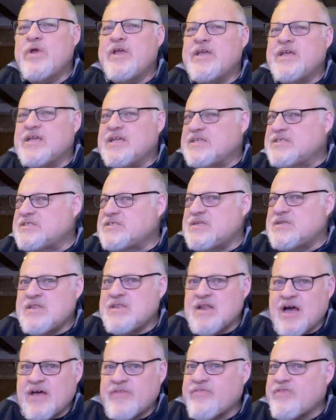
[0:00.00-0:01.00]
weeks,
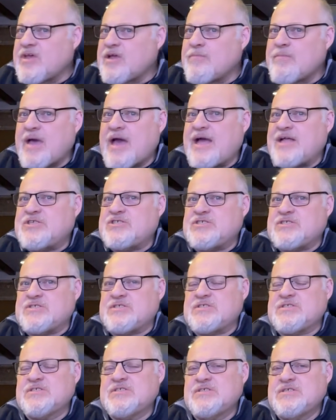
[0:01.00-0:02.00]
nothing
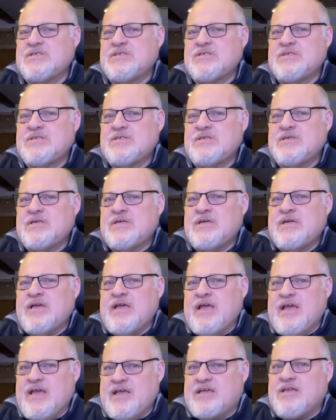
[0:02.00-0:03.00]
matches.
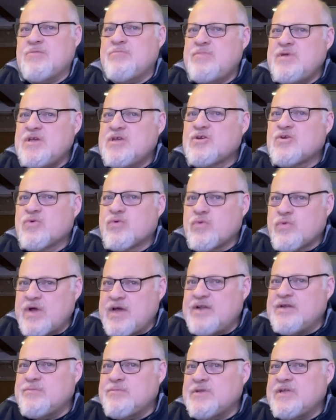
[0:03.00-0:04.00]
It can be
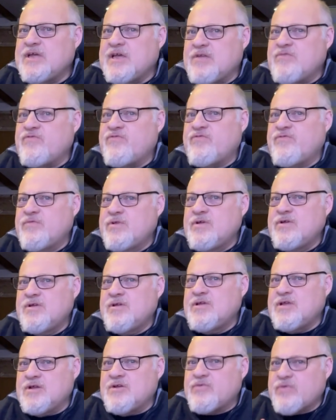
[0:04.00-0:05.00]

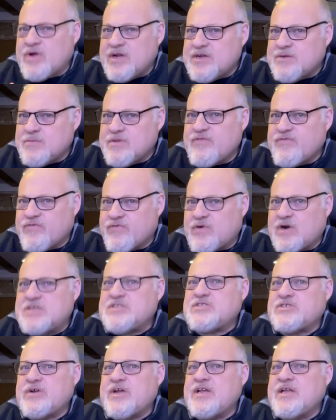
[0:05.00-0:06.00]
incredibly
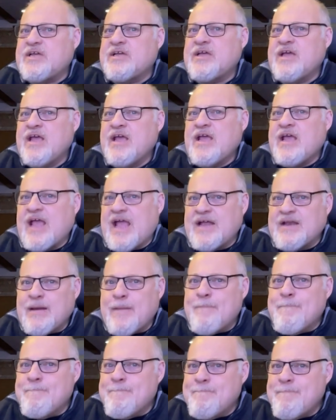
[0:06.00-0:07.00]
frustrating and a
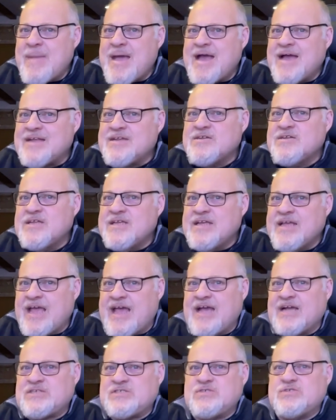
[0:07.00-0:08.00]
maddening
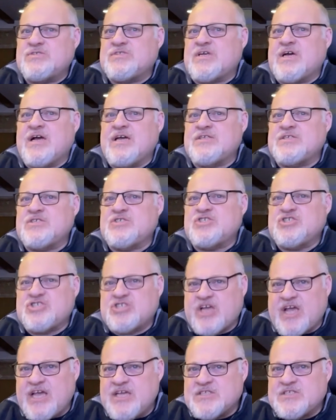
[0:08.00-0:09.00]
exercise in
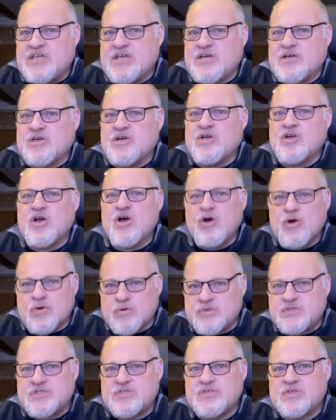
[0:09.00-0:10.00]
chasing a
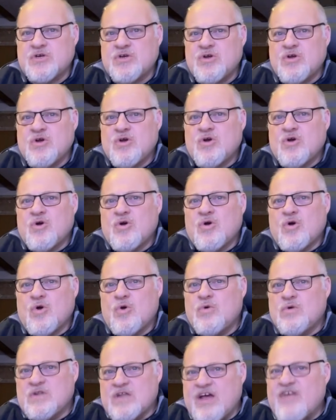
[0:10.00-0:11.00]
ghost
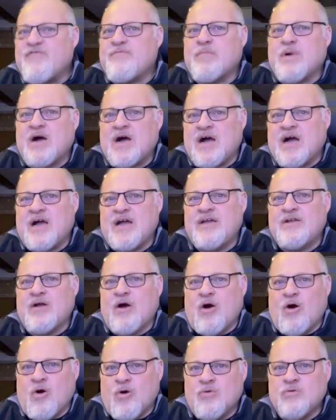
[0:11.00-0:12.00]
who left behind
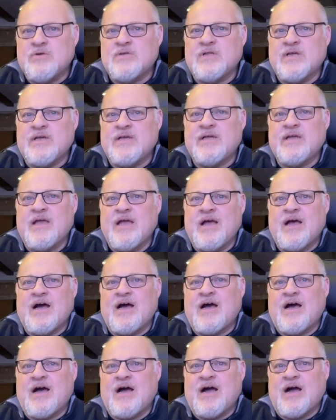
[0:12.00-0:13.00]
only
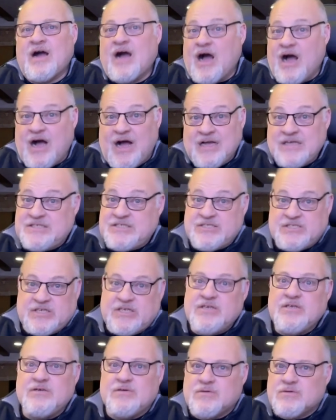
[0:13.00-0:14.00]
a
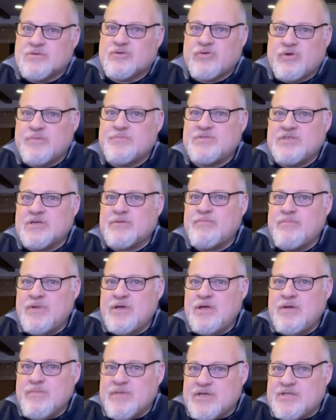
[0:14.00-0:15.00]
single cryptic
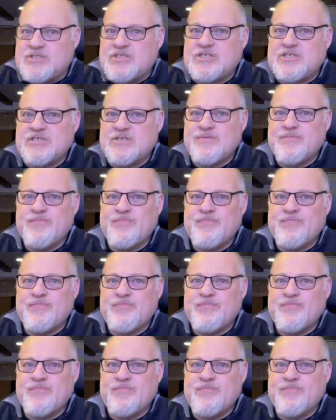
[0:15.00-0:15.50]
image.